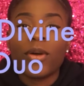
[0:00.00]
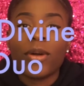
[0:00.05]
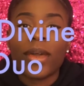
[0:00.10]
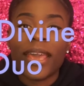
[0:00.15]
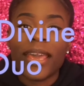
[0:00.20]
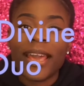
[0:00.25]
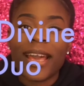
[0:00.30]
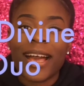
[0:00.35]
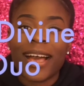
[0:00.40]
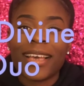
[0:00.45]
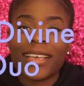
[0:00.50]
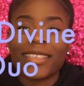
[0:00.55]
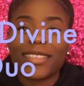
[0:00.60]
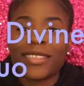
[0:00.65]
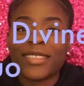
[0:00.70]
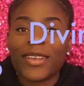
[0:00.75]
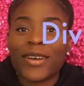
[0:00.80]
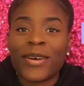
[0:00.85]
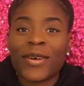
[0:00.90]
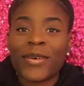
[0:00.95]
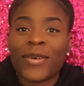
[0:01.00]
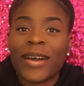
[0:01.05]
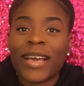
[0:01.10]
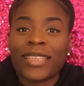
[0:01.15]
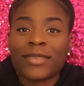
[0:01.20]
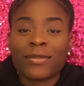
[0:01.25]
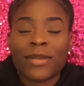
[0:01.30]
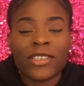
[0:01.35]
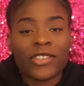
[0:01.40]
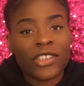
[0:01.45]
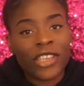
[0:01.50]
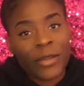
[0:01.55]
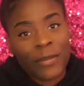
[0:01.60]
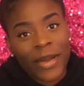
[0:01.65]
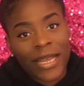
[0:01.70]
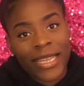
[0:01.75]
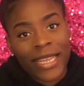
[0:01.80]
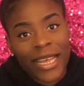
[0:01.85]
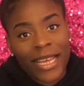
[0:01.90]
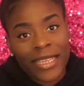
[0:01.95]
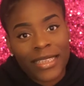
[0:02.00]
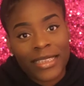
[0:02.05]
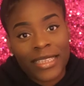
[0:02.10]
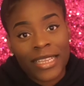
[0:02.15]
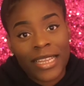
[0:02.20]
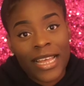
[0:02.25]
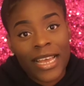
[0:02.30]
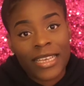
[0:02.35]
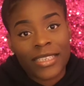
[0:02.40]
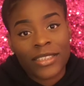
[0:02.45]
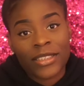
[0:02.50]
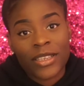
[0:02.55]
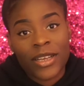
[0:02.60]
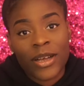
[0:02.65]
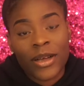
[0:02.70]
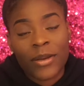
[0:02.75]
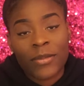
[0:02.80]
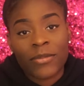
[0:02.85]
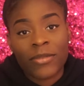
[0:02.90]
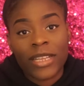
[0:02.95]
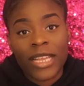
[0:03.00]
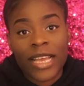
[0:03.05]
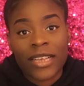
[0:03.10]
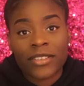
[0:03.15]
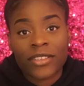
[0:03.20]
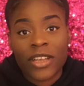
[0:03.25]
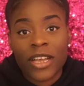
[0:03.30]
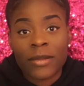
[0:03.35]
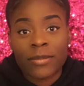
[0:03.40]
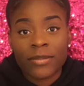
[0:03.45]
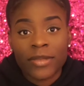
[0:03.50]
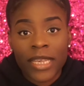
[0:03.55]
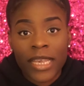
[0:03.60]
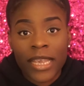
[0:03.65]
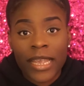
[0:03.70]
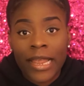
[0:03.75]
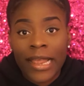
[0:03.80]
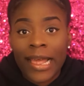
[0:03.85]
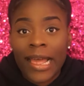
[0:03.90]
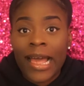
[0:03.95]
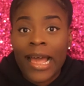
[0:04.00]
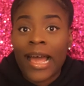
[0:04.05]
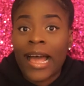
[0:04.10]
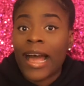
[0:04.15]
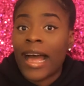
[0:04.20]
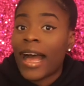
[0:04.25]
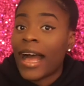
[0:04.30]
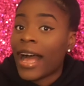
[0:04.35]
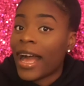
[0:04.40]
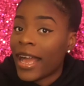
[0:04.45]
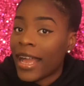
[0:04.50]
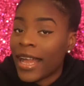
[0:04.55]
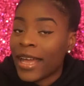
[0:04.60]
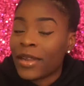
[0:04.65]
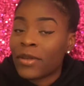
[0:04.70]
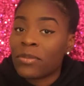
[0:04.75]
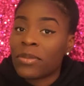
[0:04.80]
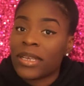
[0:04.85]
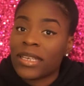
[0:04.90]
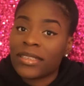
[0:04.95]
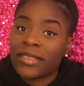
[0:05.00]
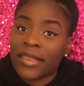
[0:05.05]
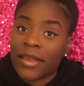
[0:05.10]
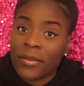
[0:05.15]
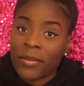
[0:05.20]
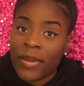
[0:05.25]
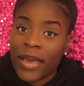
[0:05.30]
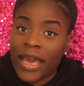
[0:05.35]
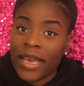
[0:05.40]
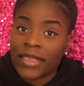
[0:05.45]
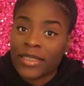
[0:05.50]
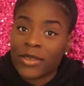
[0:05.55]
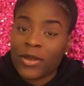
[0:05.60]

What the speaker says: Okay guys, so as mentioned in my the last relaxer update, I had a big setback.